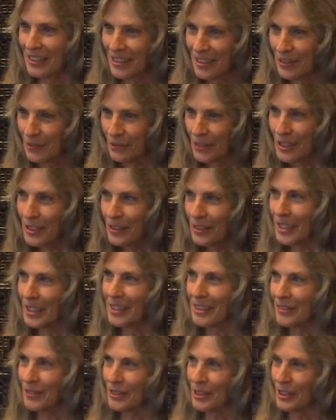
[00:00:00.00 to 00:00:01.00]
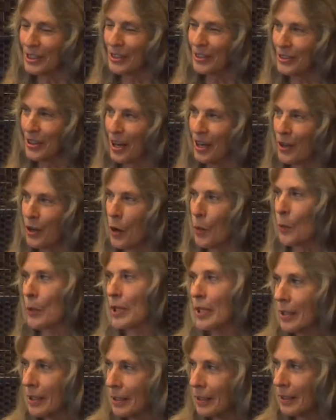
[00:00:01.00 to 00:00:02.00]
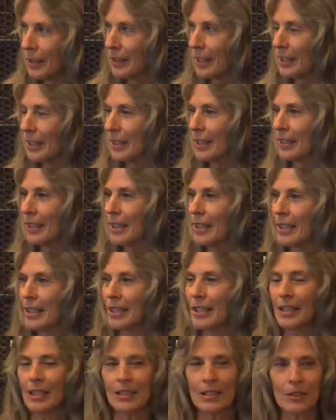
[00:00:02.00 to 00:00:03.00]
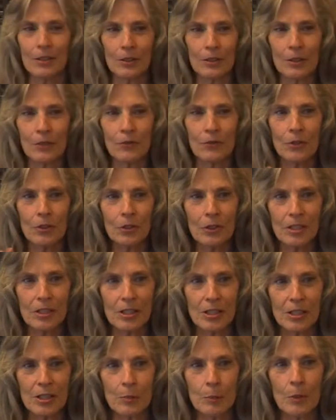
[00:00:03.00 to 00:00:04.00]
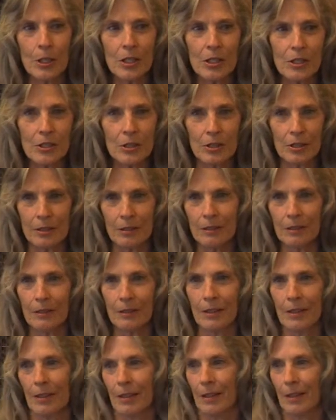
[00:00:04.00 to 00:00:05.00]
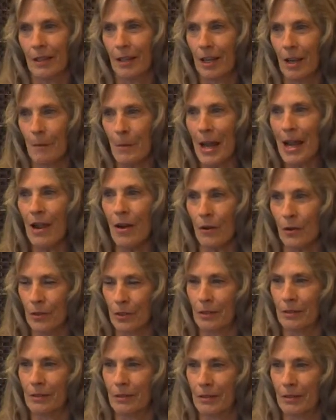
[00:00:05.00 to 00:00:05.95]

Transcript: You can feel like where you're not opening and letting your fullest expression come out.